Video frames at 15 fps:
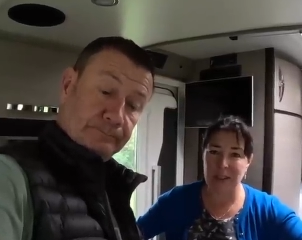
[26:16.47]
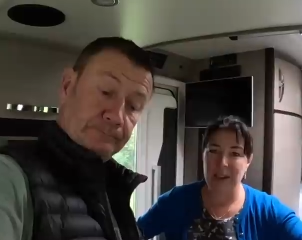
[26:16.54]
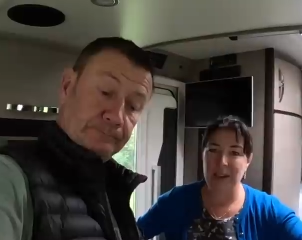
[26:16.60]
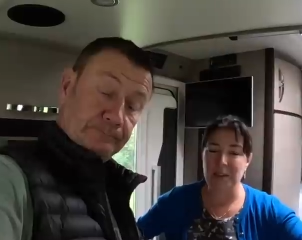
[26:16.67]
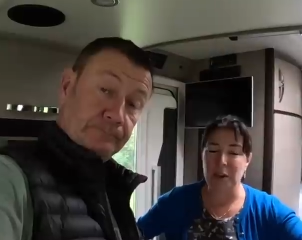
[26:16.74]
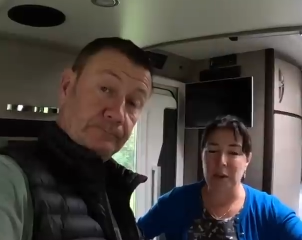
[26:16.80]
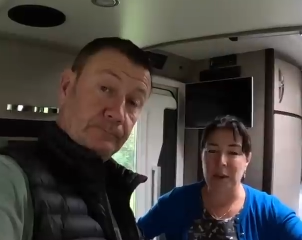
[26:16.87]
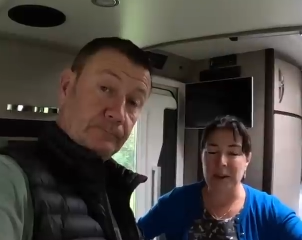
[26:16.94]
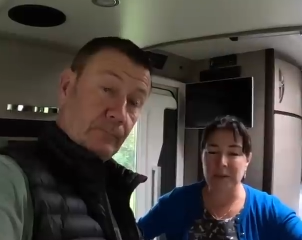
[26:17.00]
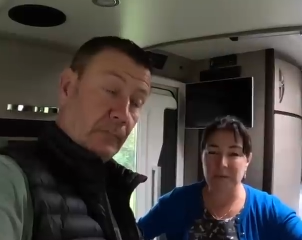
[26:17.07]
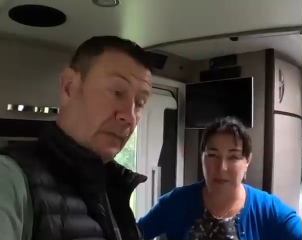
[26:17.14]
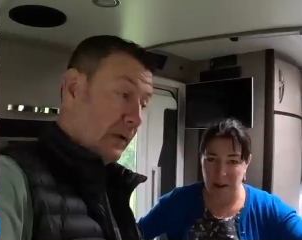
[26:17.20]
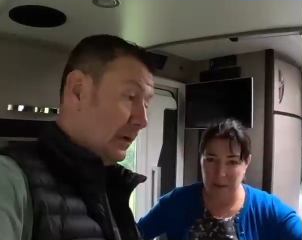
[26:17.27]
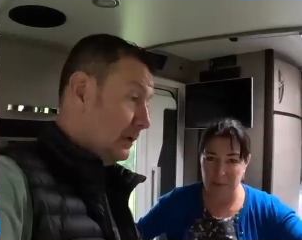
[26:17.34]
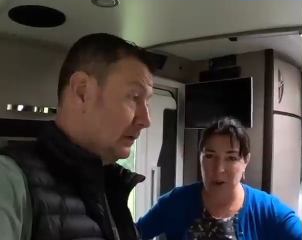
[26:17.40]
Speaker 1: So thanks
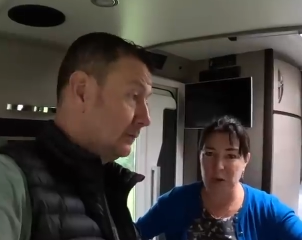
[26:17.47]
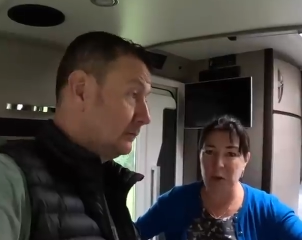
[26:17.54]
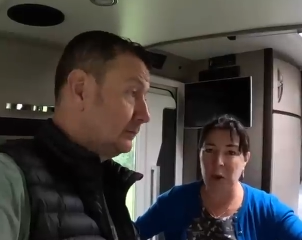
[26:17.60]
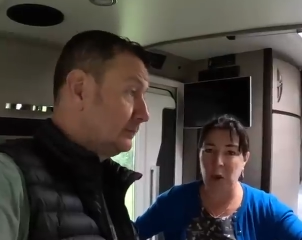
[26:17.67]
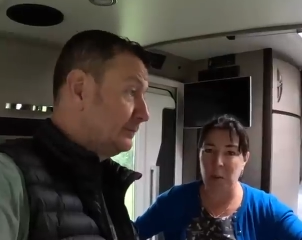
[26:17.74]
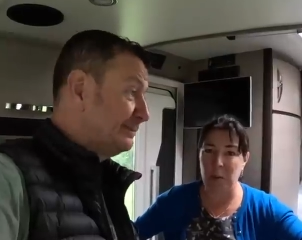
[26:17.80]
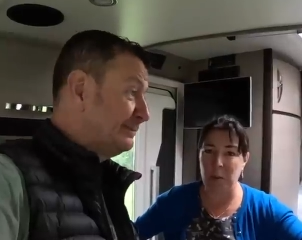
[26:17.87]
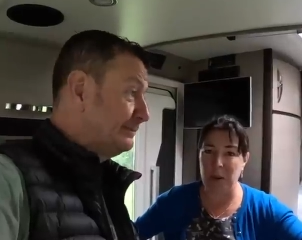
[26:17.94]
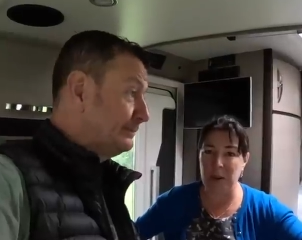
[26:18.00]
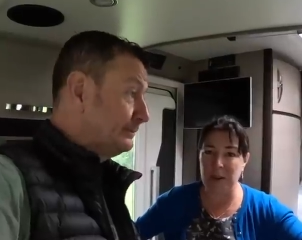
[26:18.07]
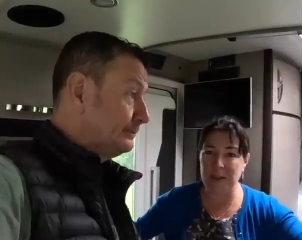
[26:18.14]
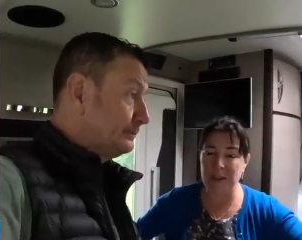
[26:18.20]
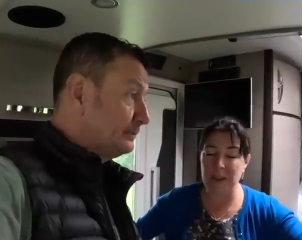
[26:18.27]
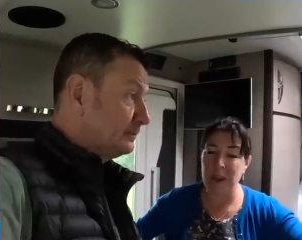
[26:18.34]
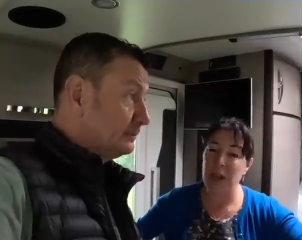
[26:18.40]
very much for coming with us.